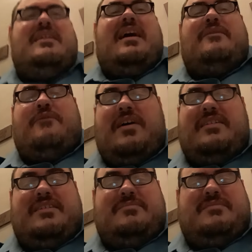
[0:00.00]
a
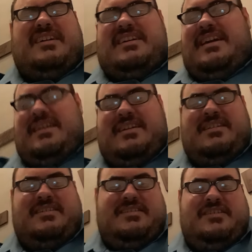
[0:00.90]
follow-up, like
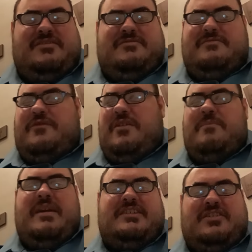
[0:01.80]
a film
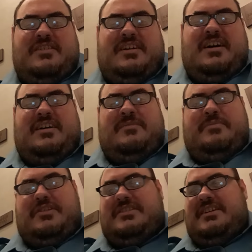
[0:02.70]
based on the
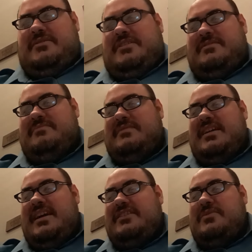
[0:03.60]
book sequel.
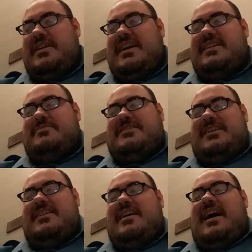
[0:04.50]
Here's what he ended up
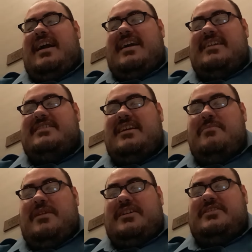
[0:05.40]
saying. I can't say
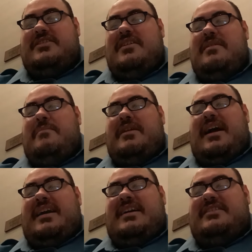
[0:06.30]
much, but
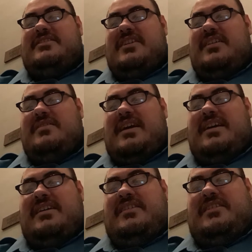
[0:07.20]
I can say
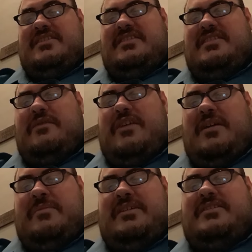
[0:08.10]
that it is in
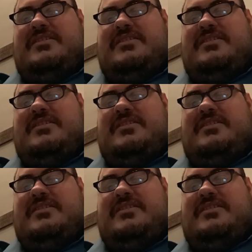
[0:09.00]
development.